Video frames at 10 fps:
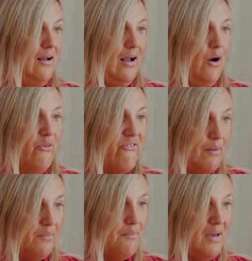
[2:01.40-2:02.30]
our
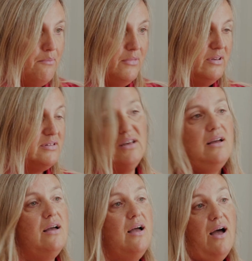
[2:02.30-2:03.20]
family members,
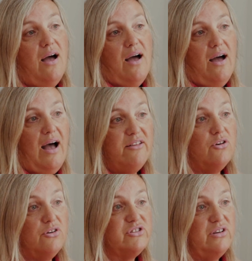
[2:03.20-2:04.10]
and
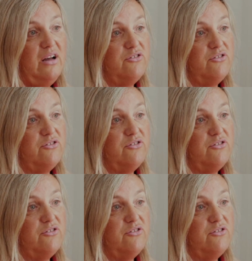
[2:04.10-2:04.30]
also our